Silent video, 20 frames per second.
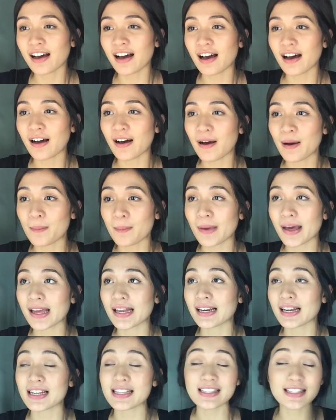
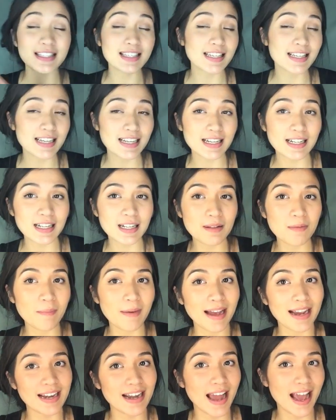And until
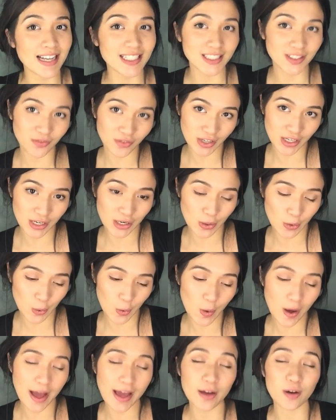my next
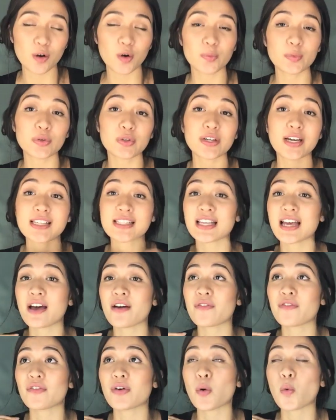video, I hope you guys
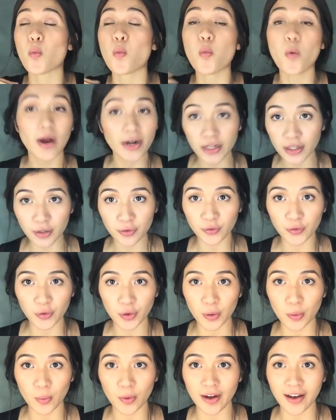have a
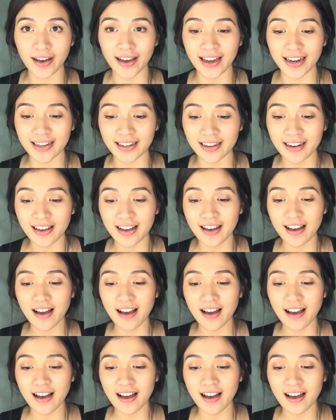wonderful one.